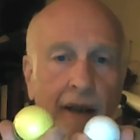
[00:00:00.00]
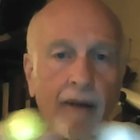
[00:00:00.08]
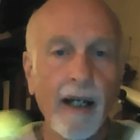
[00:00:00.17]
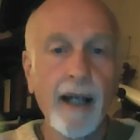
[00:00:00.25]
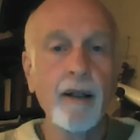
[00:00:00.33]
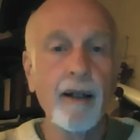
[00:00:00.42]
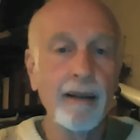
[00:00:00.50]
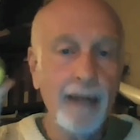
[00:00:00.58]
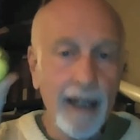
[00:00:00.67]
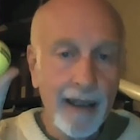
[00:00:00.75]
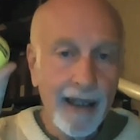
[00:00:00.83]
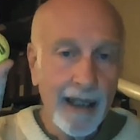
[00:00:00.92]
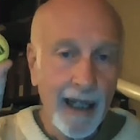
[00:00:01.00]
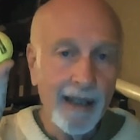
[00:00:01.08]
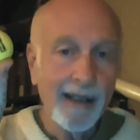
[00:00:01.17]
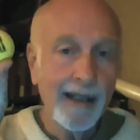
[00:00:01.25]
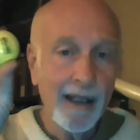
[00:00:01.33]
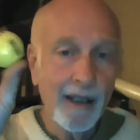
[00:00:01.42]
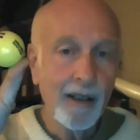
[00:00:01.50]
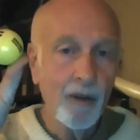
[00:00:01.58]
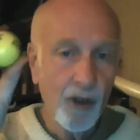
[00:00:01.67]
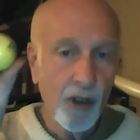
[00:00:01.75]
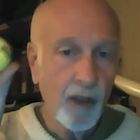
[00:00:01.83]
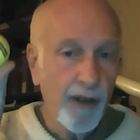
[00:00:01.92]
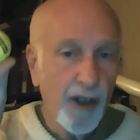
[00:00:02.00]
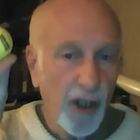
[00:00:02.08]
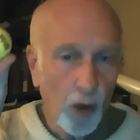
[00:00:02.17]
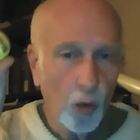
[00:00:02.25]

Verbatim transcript: right, indicates its surface is